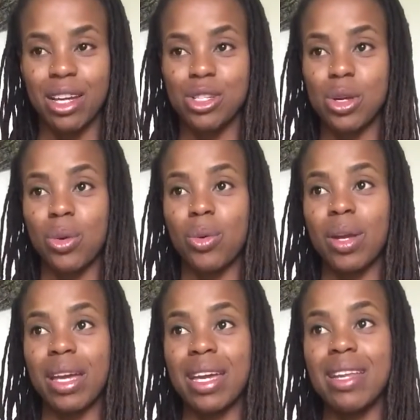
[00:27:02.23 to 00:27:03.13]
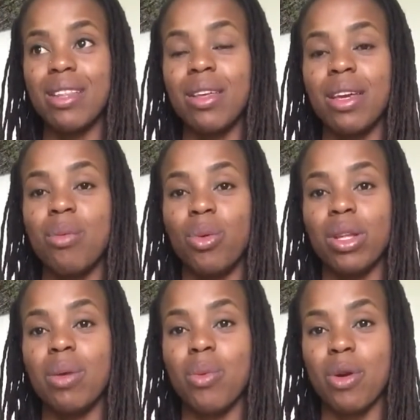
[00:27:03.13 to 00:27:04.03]
So in the
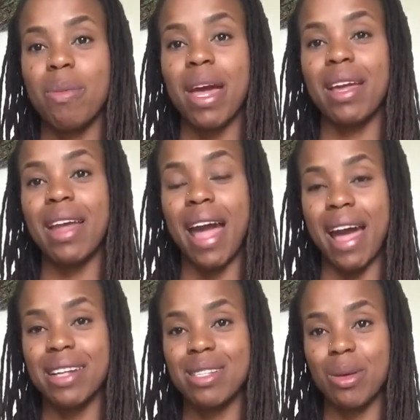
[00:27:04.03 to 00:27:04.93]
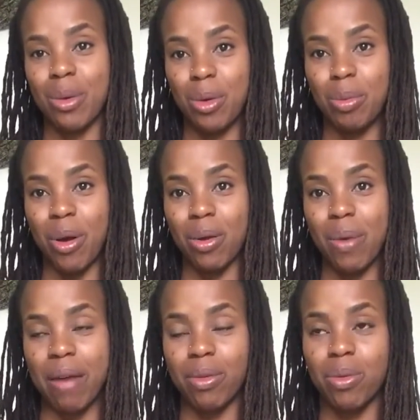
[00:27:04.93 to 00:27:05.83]
Woolly Wormhead hats group on
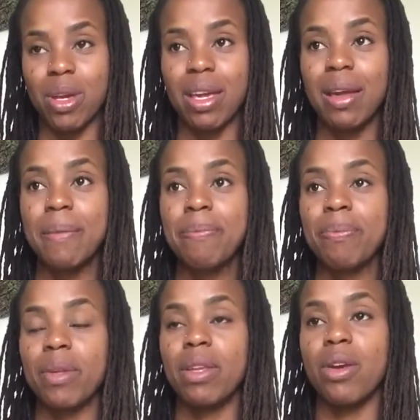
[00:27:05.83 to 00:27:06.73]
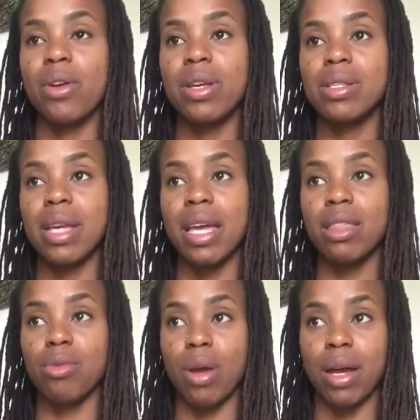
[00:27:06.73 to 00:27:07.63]
Ravelry, there is a
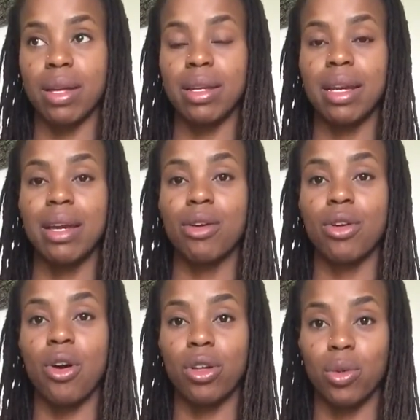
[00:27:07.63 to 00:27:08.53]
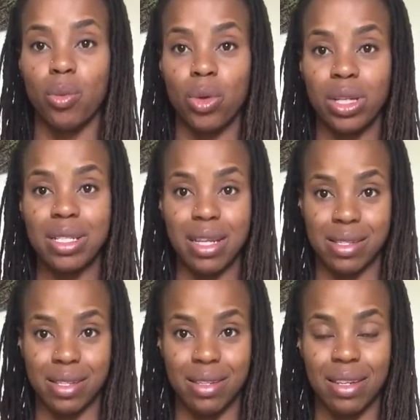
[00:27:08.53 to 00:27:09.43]
thread called the Woolly
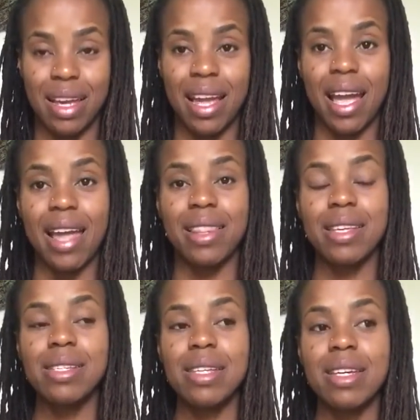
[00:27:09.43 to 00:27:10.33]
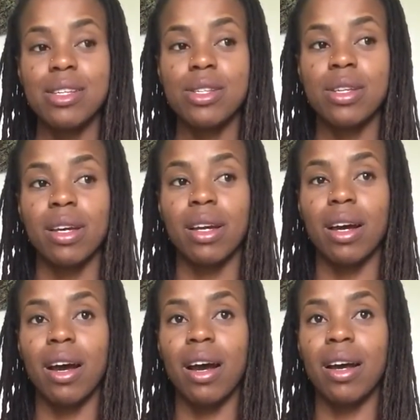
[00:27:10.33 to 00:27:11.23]
Dozen, and this is
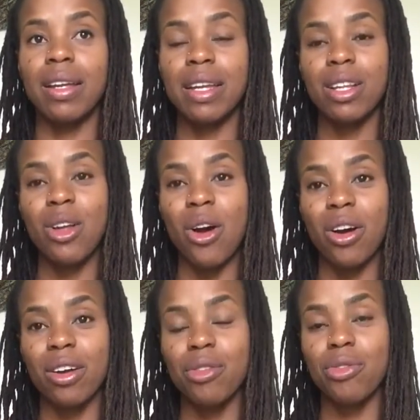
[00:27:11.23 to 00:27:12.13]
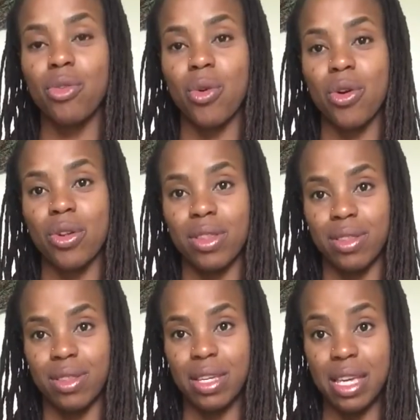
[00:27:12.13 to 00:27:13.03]
a knit along for
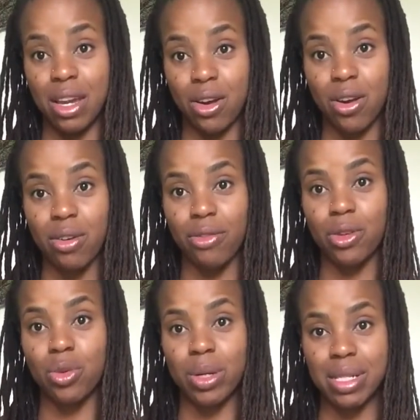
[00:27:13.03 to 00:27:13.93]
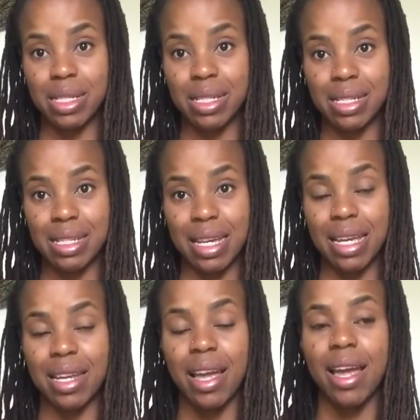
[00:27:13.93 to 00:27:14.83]
the year, for
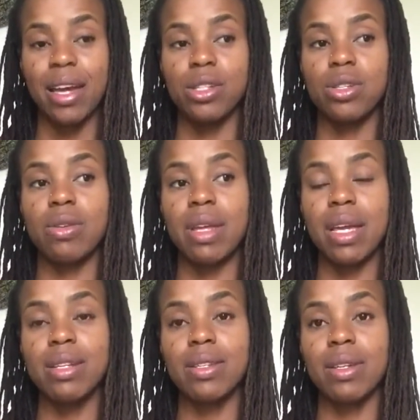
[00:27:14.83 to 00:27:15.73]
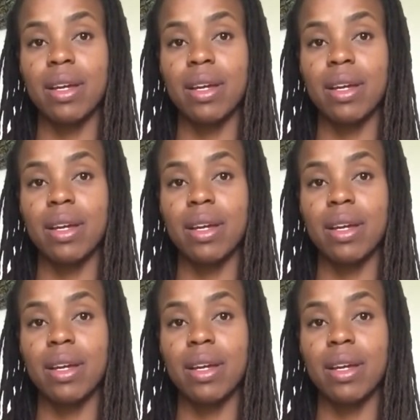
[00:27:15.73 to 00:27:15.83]
2016, to knit